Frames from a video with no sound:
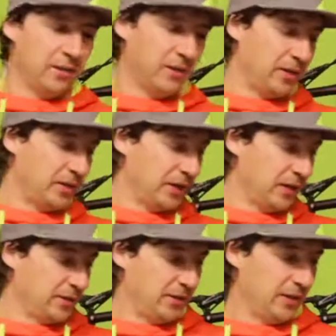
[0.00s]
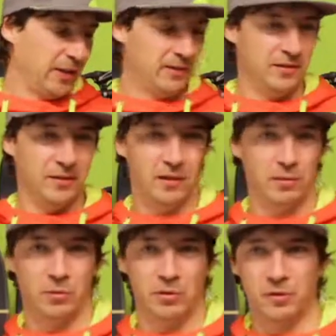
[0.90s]
and at the end
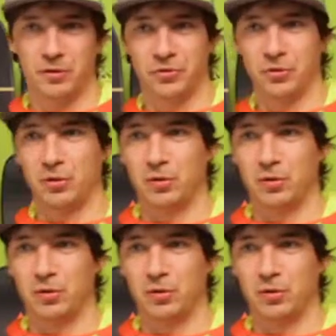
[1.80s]
I will also